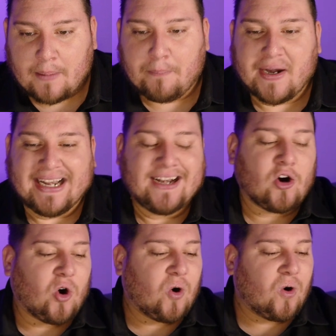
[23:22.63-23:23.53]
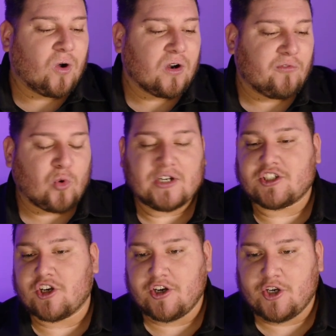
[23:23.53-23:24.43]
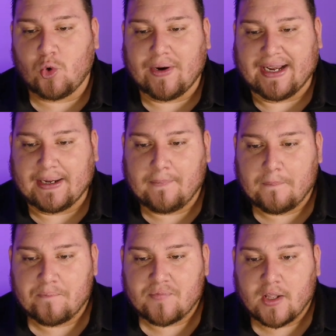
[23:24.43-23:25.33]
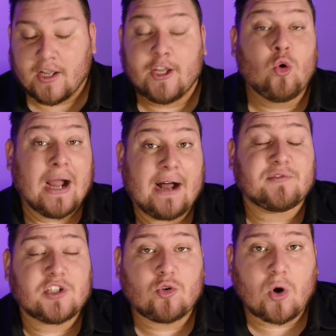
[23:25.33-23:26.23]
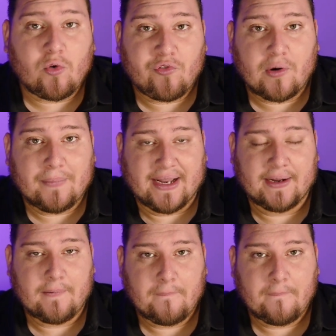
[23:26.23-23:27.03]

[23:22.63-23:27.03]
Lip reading: But in all of what you're doing, you have to grow from it.